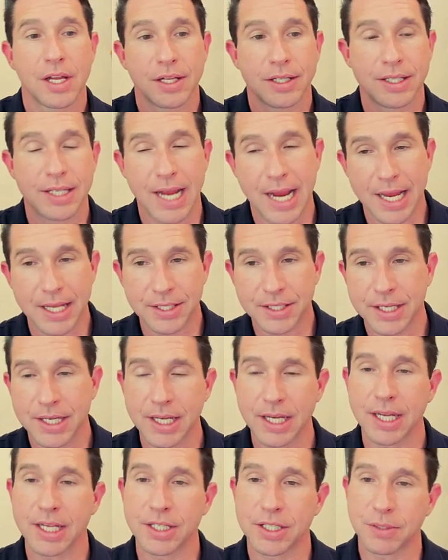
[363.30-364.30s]

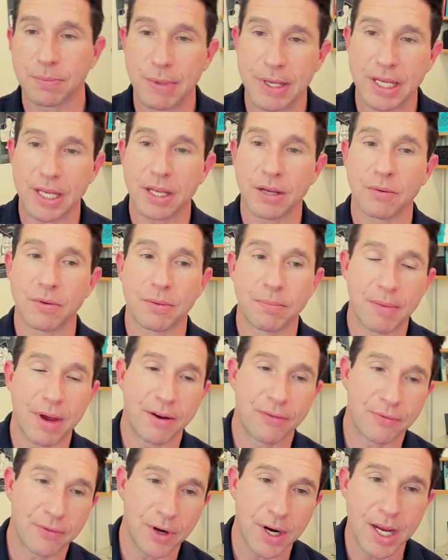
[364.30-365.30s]
Dancing and speaking with my
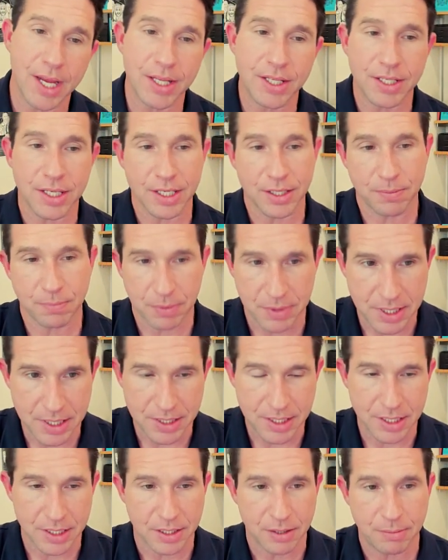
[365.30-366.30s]
friends is
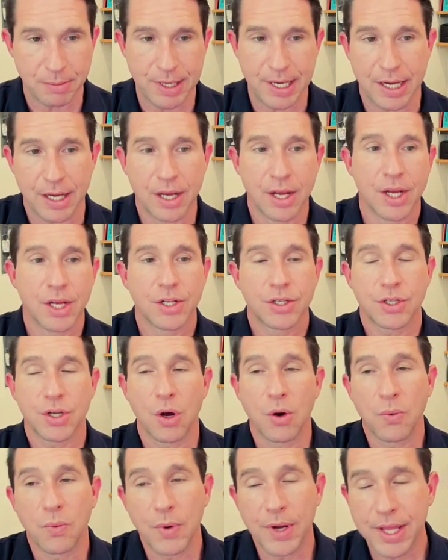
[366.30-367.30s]
pleasing to me.
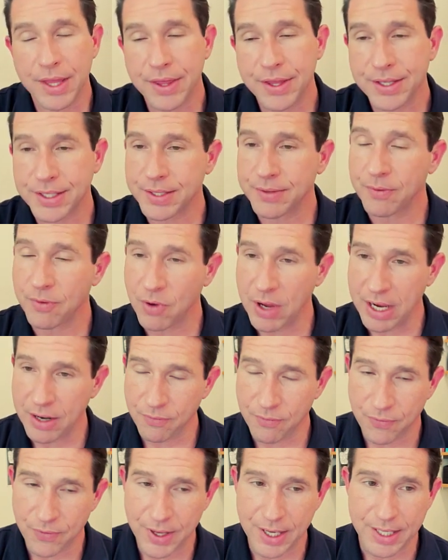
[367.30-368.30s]
So with
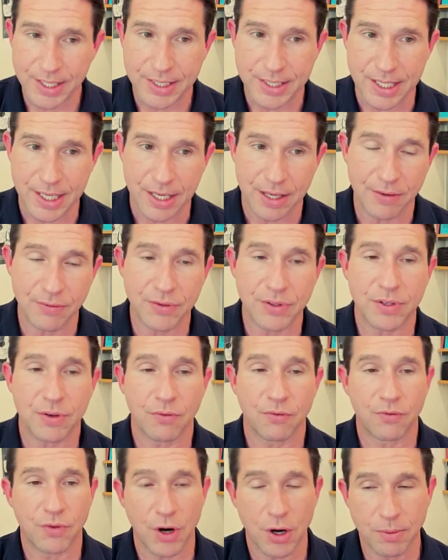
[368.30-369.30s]
infinitives,
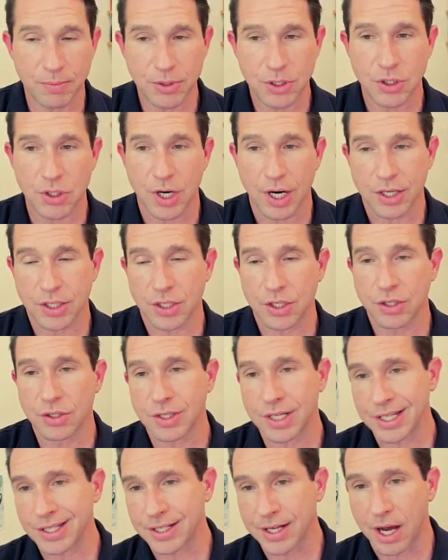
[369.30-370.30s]
verb structures,
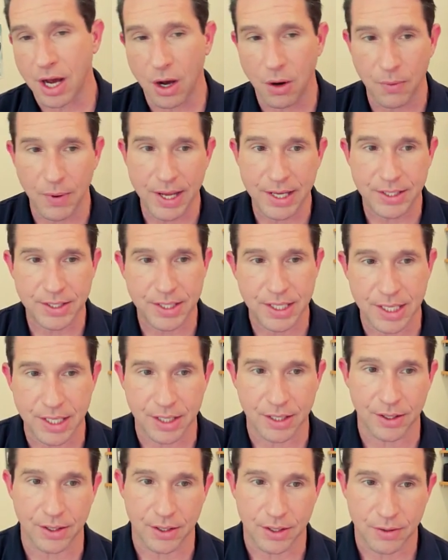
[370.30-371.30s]
it's always
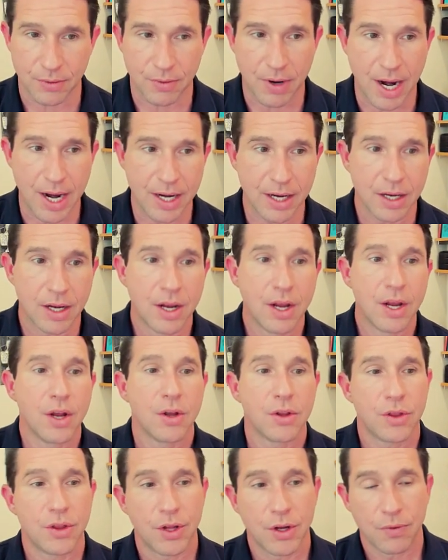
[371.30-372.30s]
singular, right?
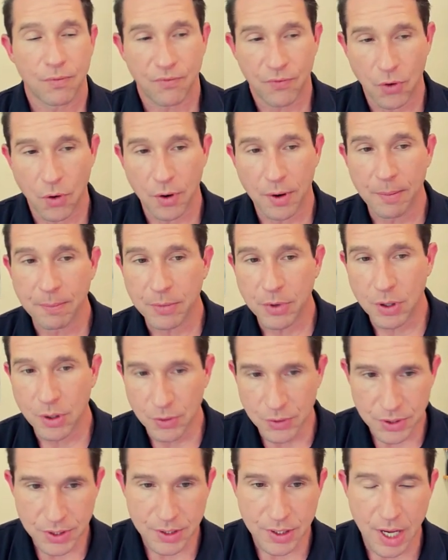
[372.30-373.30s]
The form
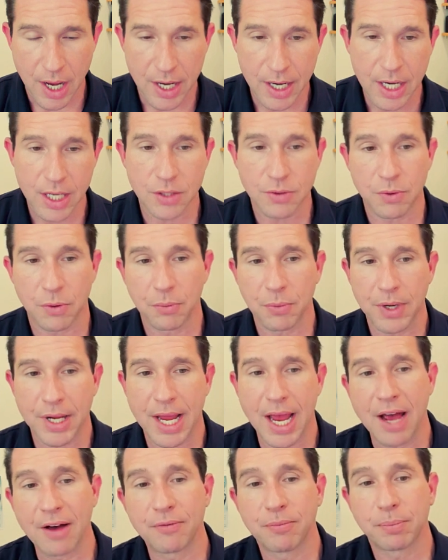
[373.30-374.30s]
gustan is when we
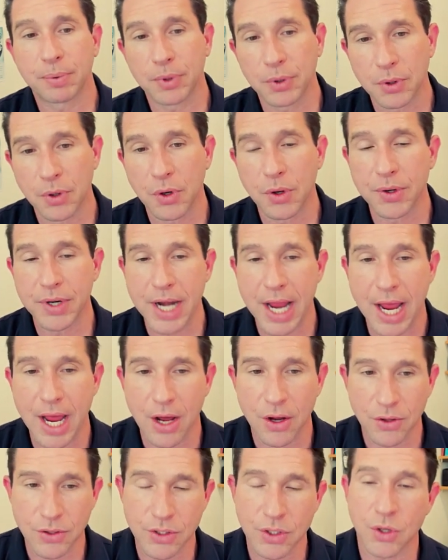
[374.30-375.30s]
have plural
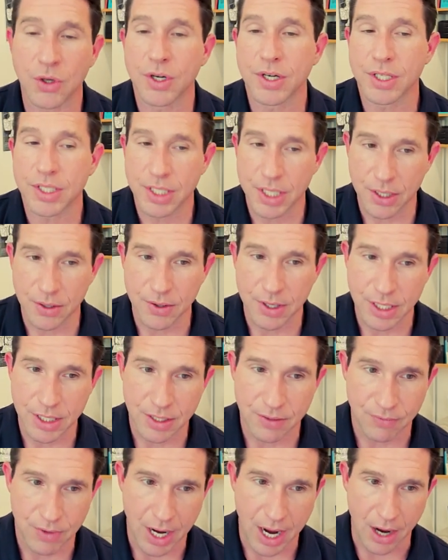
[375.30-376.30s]
nouns or a series
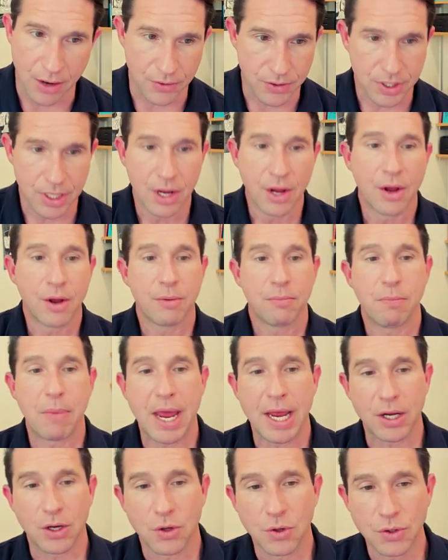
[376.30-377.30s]
of nouns.
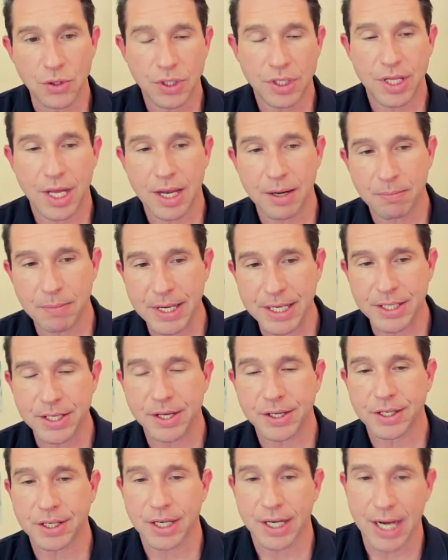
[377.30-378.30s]
Me gustan mis
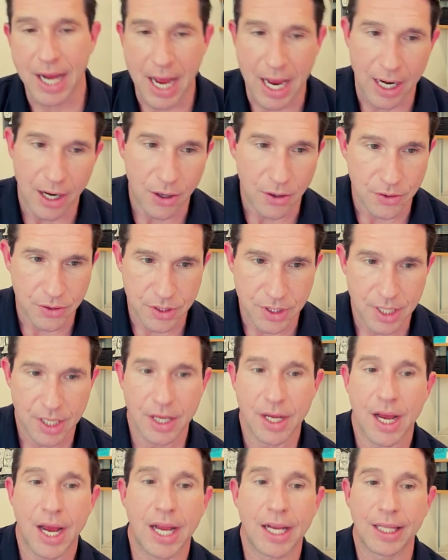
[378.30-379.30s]
regalos.
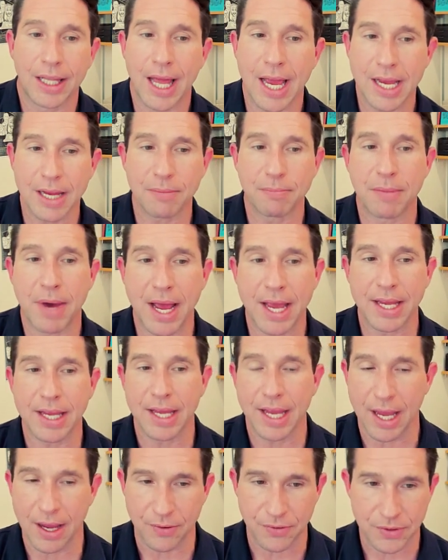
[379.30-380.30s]
I like my
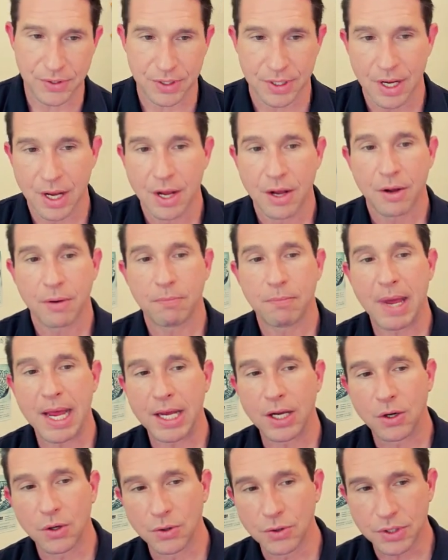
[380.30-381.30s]
gifts.
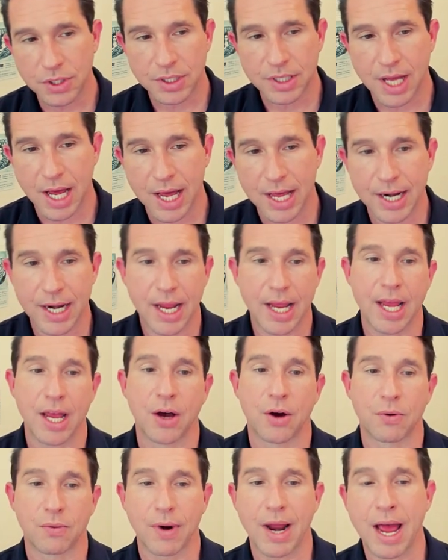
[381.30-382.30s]
Me gustan
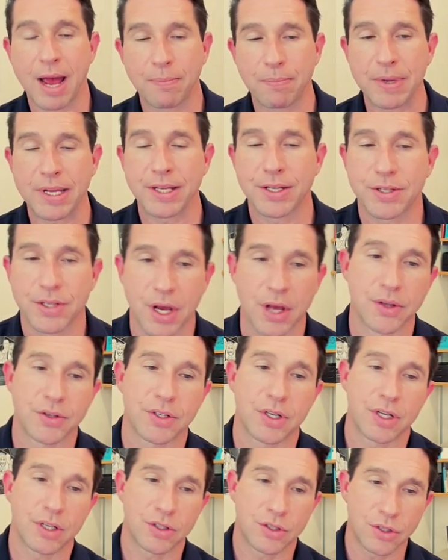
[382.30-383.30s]
el rap y
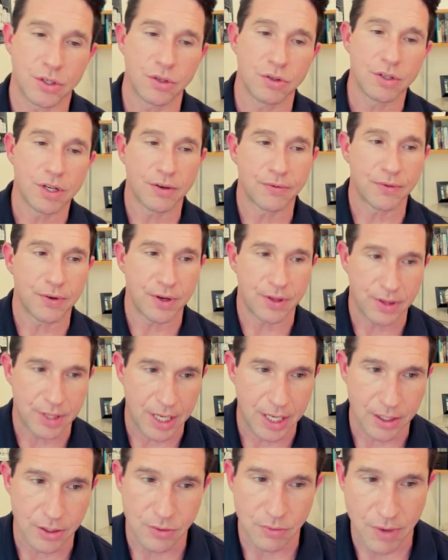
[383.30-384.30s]
salsa. Two different
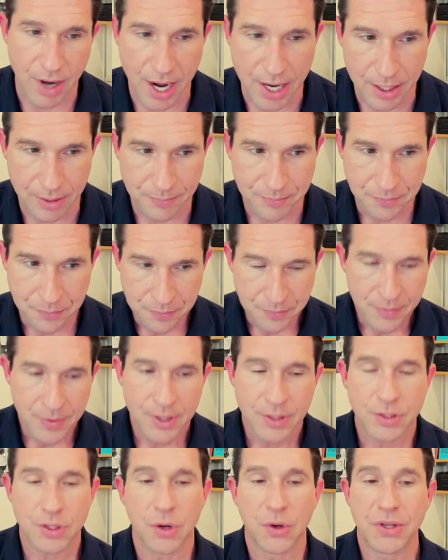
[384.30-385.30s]
things, right?
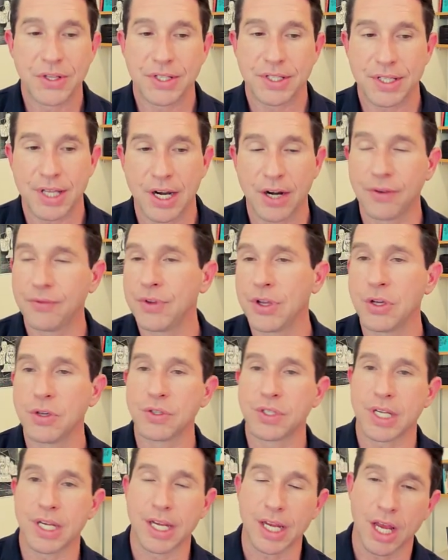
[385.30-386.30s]
So instead of
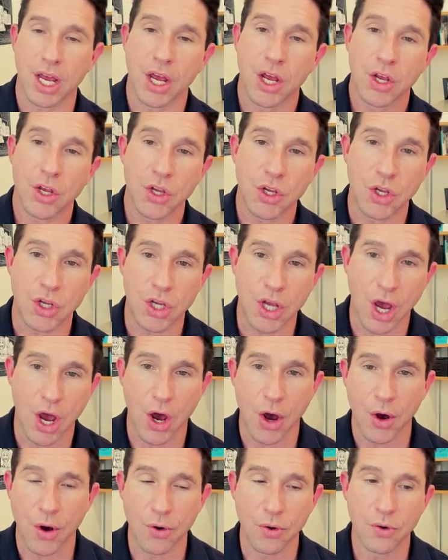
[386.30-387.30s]
using
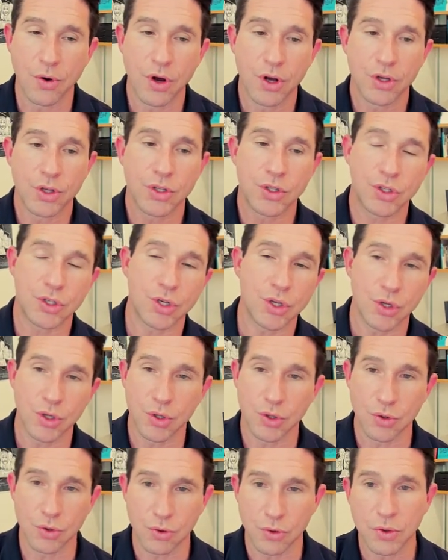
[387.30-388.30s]
yo,
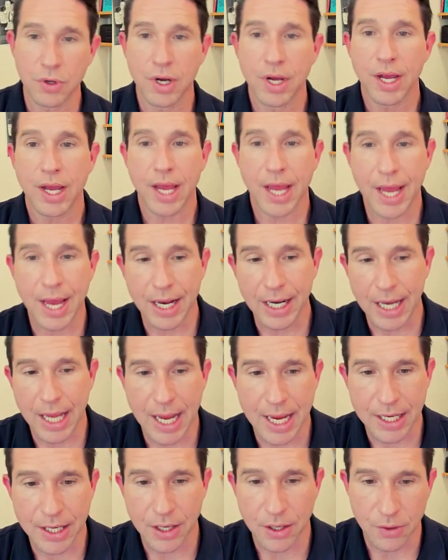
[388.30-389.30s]
tú, él,
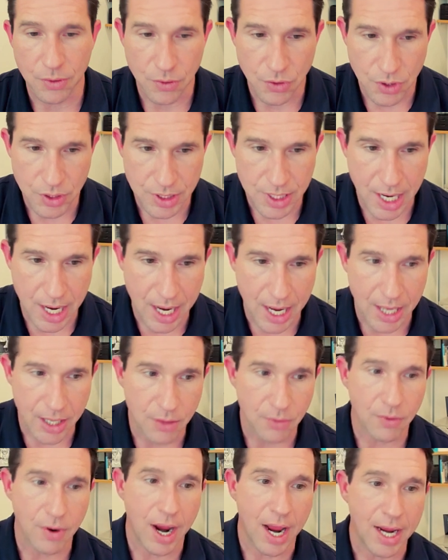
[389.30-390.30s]
ella, usted,
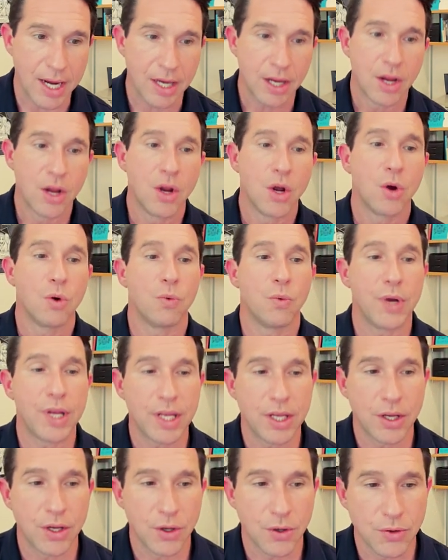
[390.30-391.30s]
right? We
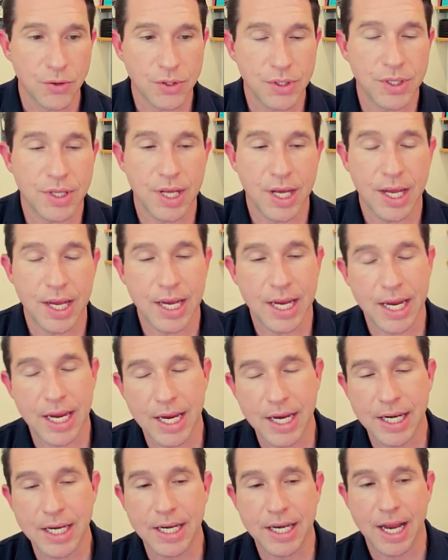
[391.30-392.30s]
use the
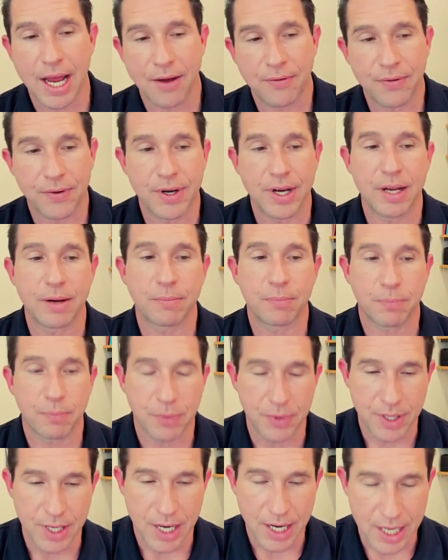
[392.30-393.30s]
indefinite
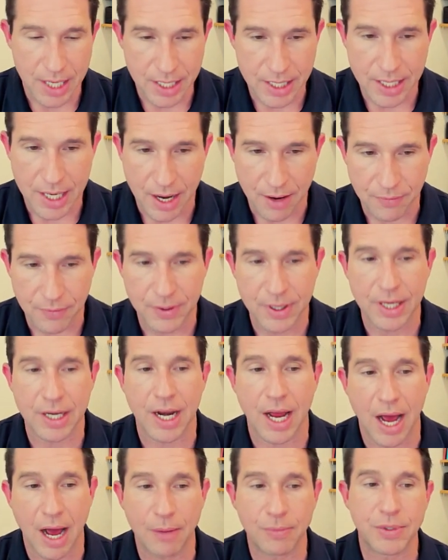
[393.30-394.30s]

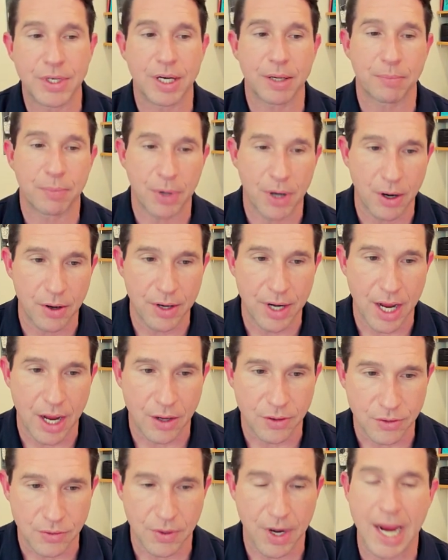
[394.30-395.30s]
object
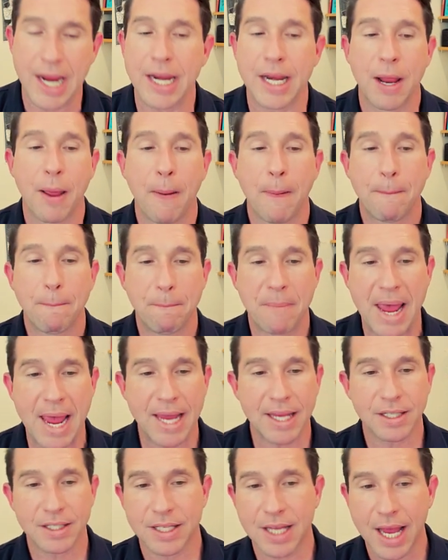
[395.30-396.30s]
pronouns, right?
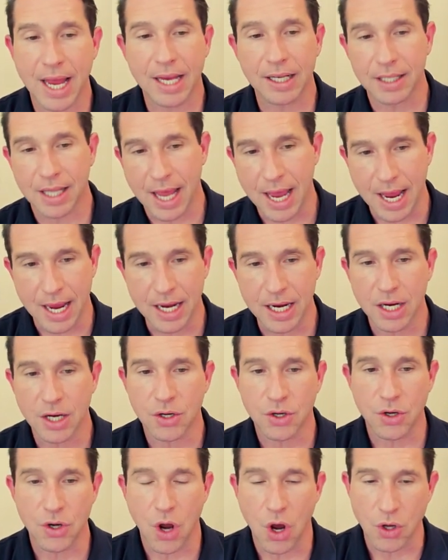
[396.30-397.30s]
Me, te, le,
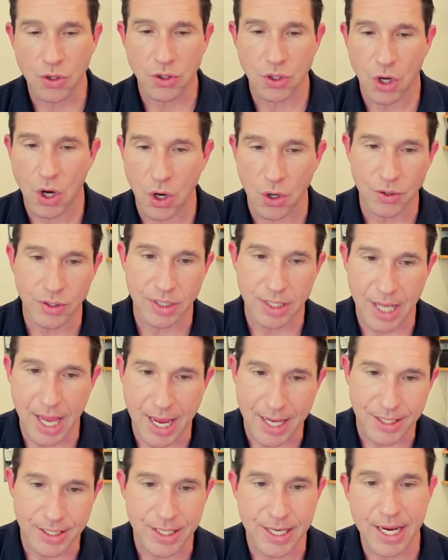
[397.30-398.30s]
nos, os,
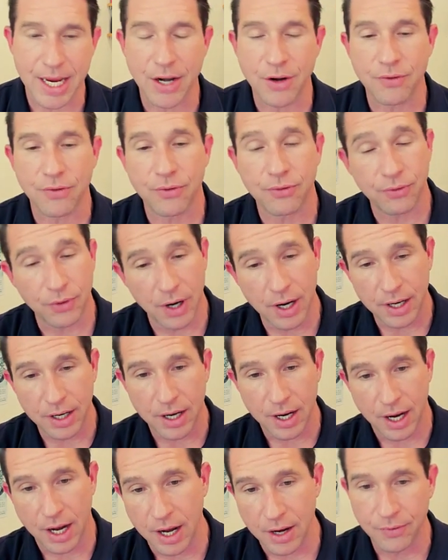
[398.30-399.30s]
les, in front
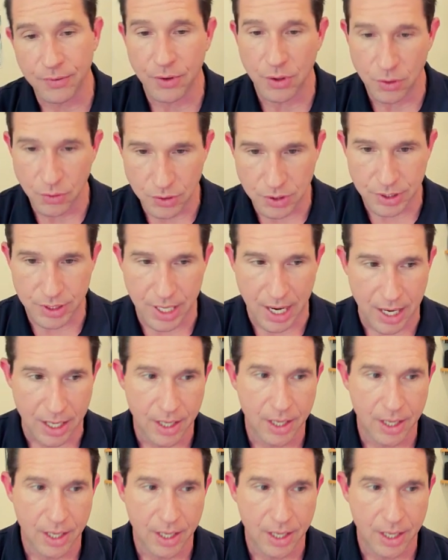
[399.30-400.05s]
of gusta.